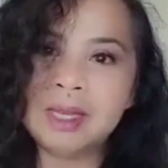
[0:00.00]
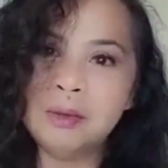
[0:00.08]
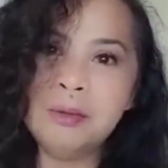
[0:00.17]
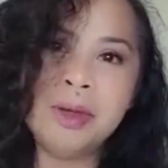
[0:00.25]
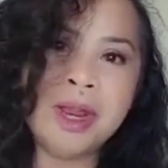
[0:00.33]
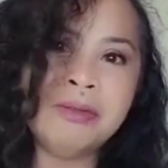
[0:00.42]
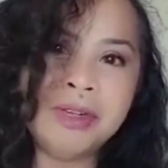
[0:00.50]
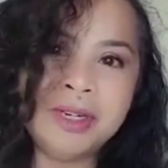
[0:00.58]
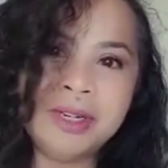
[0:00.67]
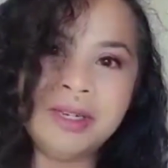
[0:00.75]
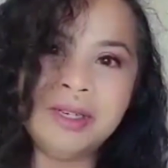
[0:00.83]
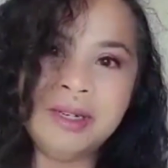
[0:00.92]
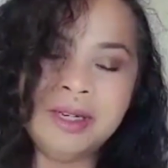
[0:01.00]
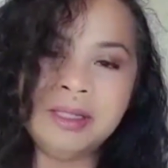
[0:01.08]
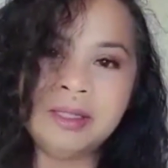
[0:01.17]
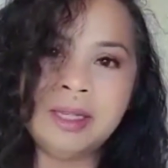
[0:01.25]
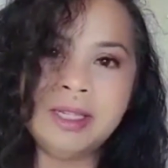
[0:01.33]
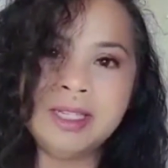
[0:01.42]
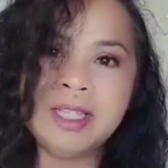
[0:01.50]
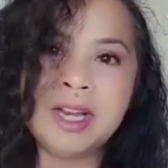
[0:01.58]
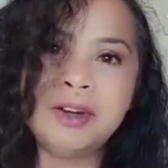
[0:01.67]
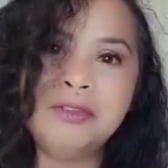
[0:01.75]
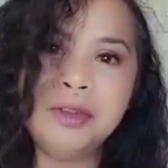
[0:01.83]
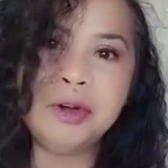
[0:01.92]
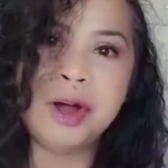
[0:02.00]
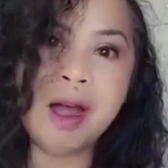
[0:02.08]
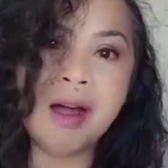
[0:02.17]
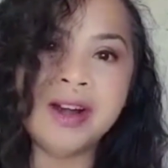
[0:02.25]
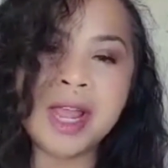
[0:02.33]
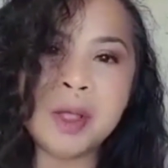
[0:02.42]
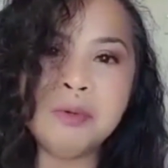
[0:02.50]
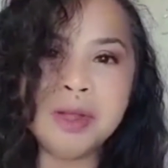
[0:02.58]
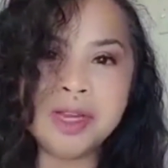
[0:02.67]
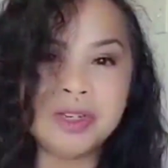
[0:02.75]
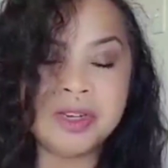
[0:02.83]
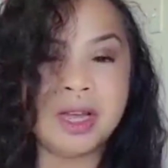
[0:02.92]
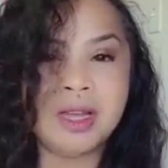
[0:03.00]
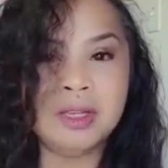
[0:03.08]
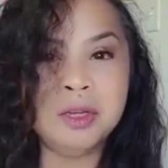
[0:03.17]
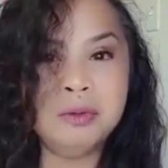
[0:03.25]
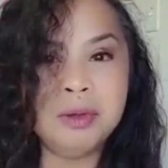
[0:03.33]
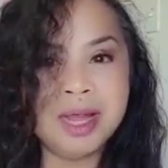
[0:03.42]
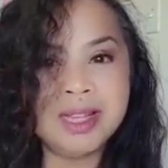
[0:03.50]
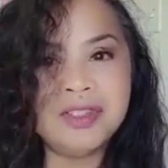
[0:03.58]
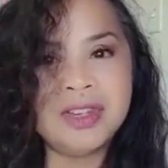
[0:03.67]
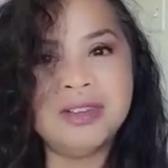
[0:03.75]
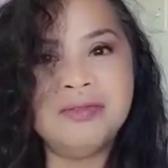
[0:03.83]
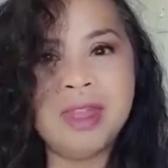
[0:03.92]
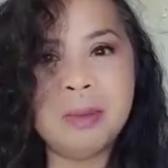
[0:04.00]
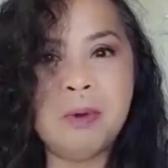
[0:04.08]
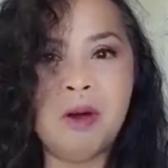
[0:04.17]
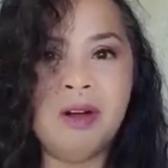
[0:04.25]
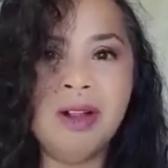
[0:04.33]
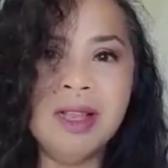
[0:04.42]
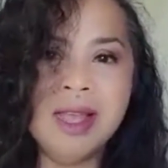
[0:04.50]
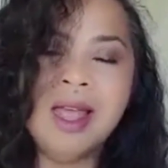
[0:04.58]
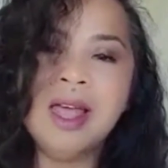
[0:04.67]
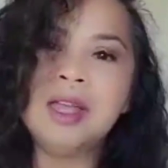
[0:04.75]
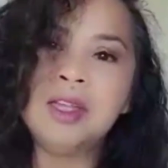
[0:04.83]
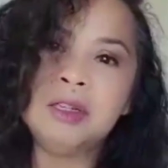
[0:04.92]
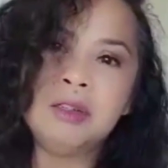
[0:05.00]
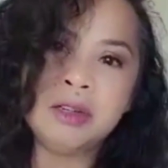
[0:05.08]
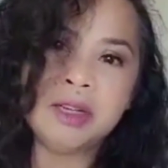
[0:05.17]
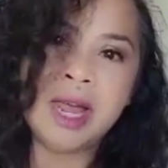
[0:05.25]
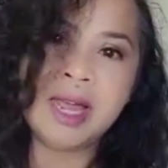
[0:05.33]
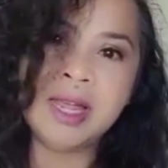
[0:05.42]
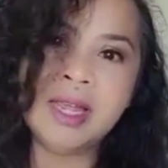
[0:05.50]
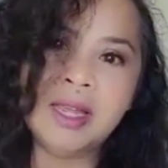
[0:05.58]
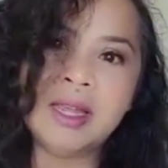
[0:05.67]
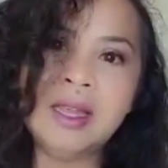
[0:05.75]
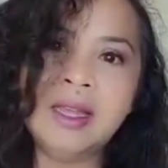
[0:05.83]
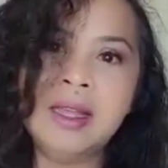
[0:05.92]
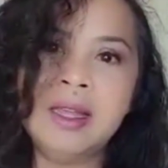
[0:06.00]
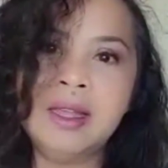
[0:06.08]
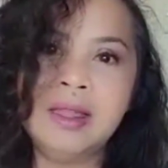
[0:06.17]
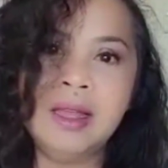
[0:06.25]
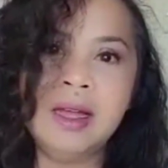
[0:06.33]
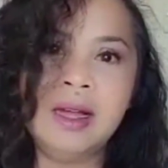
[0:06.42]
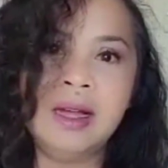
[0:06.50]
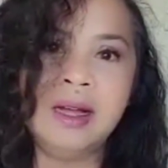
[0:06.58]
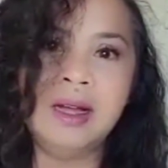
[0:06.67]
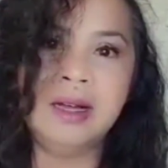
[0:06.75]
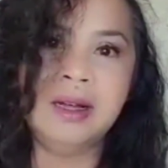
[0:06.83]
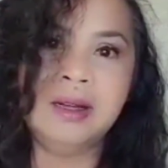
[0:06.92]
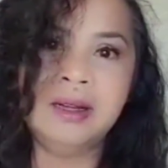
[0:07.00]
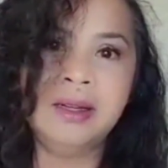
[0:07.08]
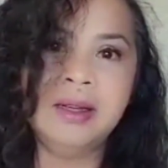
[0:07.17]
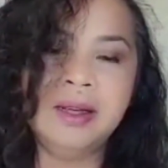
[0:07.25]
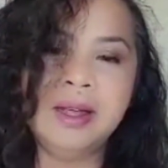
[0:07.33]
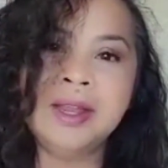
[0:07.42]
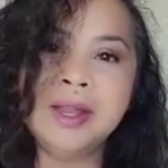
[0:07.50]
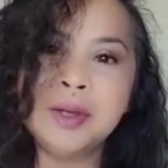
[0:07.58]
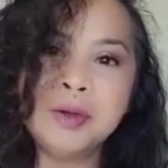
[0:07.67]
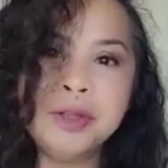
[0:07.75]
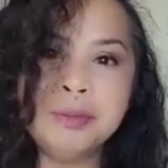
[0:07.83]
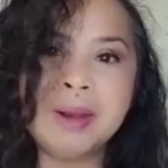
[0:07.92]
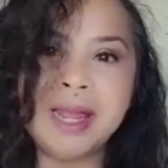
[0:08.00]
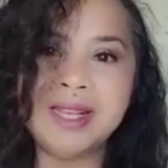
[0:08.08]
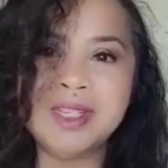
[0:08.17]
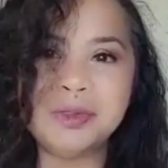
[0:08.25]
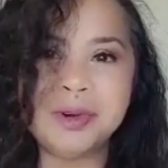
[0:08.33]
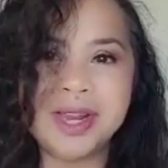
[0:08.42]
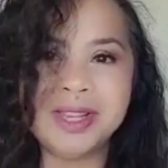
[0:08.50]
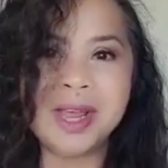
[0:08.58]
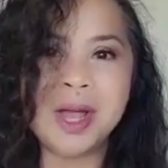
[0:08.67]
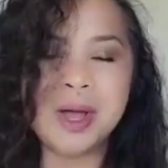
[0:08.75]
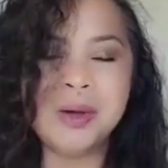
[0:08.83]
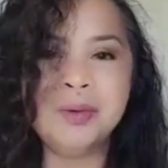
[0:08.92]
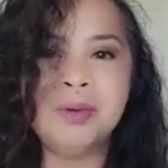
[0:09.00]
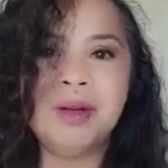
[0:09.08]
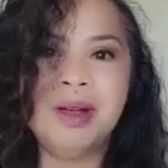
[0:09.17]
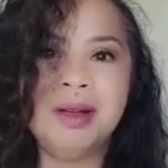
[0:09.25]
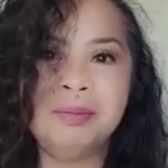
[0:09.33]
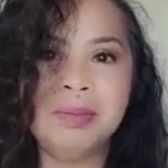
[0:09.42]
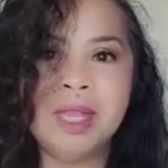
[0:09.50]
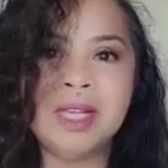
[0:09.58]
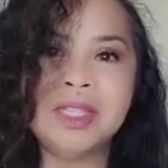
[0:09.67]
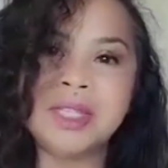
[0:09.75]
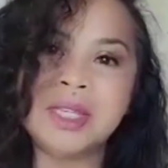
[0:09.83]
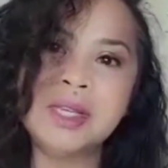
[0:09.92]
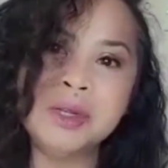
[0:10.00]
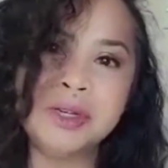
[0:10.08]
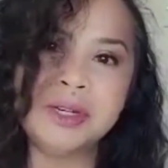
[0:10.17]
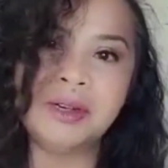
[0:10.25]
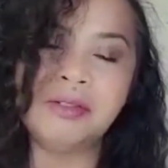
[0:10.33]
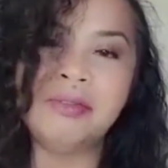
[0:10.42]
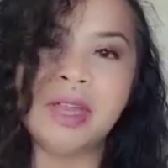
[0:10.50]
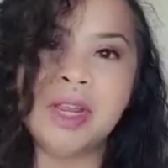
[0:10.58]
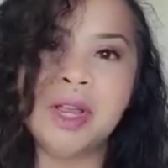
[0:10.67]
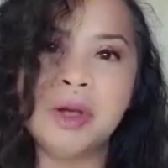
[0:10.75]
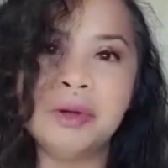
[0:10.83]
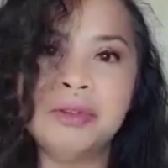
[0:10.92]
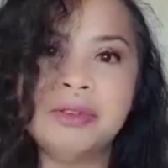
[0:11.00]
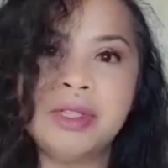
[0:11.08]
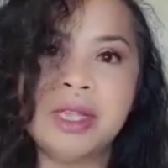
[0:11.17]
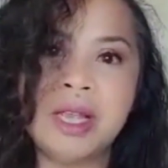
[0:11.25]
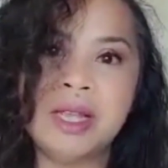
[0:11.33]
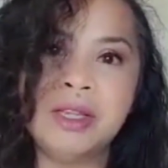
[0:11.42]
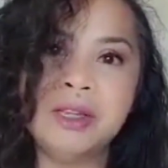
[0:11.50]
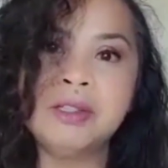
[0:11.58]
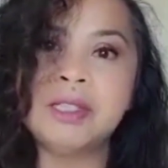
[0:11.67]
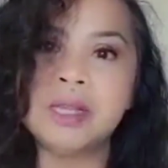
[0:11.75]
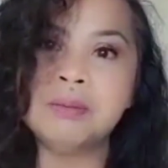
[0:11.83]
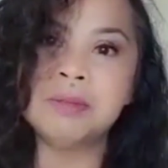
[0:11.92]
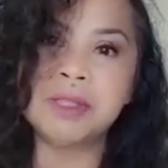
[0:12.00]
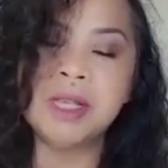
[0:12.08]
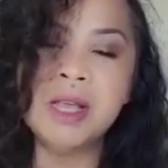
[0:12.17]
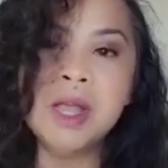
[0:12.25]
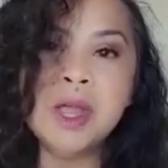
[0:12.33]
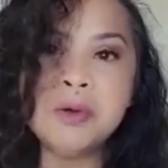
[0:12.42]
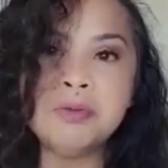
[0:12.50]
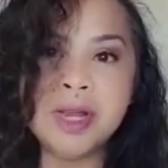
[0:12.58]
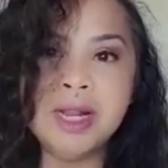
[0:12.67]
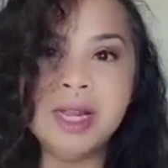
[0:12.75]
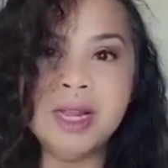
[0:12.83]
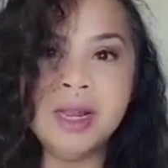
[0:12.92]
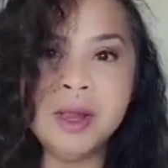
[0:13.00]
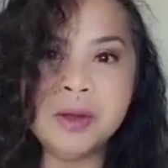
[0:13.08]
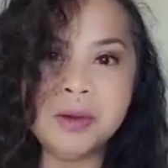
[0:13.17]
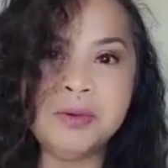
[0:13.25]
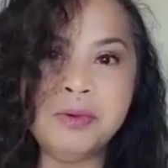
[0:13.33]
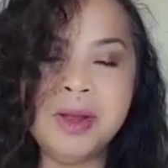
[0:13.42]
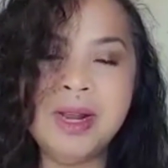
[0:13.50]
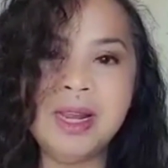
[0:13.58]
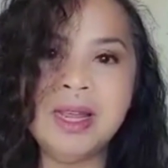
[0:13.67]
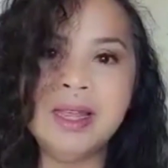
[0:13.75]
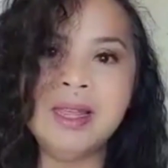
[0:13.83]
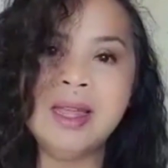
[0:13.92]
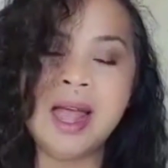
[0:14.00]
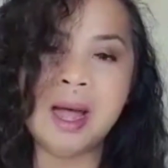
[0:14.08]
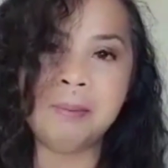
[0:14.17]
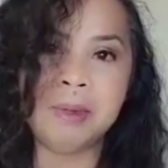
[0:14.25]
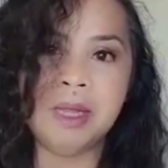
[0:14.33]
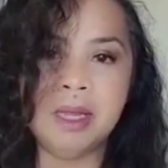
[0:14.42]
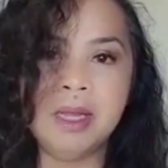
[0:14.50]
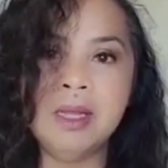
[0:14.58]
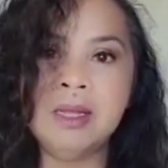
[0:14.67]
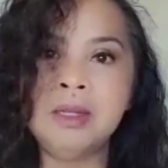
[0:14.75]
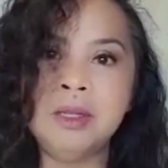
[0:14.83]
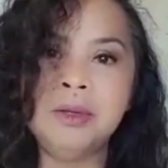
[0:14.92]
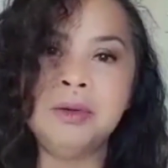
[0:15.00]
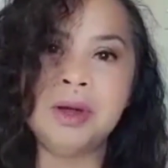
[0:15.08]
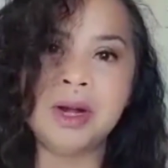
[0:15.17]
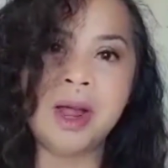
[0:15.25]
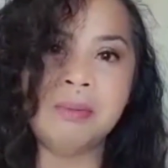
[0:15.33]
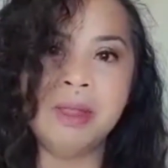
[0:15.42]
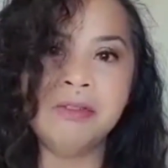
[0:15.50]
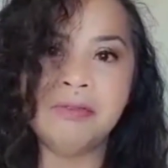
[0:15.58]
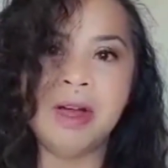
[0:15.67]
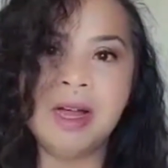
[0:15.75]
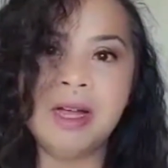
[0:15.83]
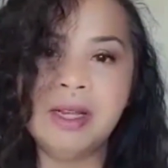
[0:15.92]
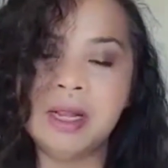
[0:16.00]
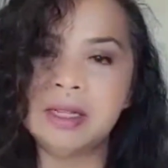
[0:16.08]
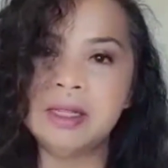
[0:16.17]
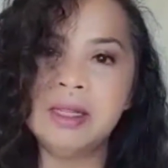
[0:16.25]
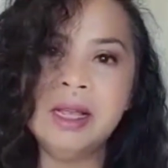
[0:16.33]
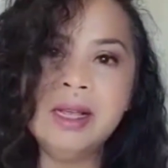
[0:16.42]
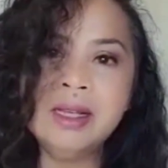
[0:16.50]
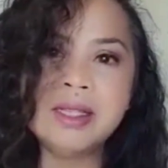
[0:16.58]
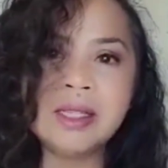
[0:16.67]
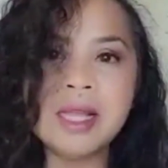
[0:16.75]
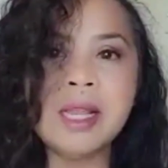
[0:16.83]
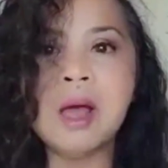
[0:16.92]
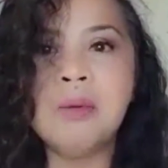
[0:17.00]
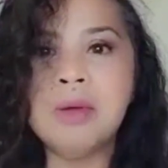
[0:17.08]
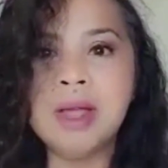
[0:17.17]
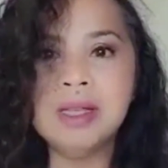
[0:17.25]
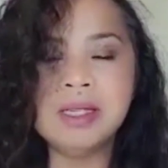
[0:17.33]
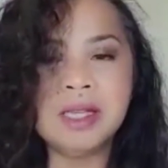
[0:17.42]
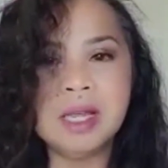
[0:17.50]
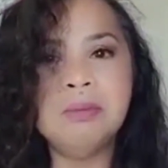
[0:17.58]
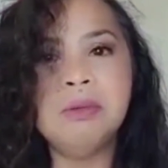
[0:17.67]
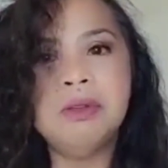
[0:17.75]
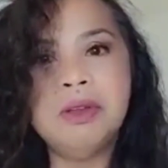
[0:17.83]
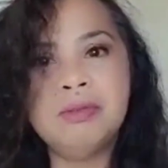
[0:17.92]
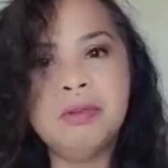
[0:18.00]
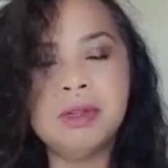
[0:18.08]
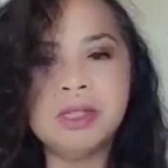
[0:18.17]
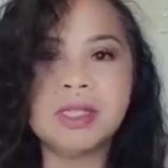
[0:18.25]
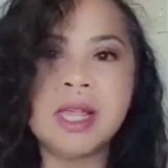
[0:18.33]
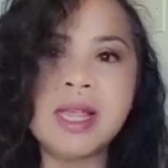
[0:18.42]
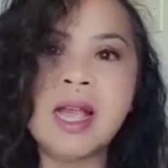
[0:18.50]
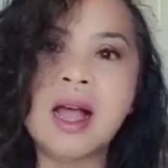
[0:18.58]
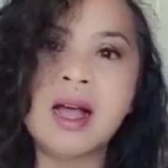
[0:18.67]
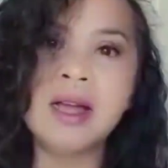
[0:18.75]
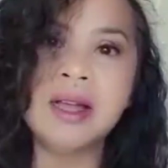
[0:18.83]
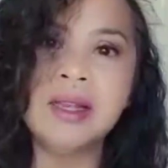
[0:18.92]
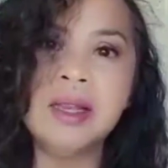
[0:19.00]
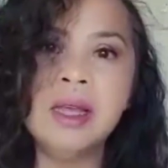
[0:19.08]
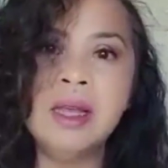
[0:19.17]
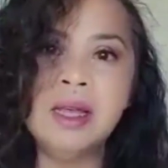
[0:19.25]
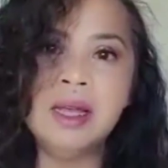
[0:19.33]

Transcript: Whatever the desire of your heart, I wish that you will achieve them all. You look like in a good place right now. I see your videos and you seems really, really happy. You are having fun, and stay that way. Stay beautiful, stay kind.